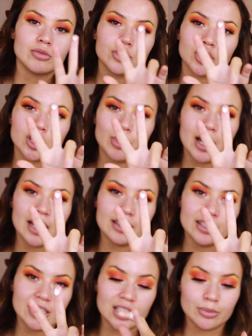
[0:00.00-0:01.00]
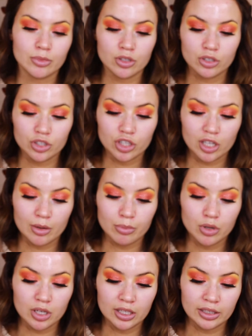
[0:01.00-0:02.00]
Just applying this much, and I'm
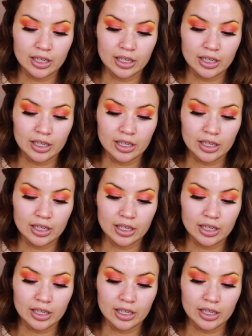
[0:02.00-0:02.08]
putting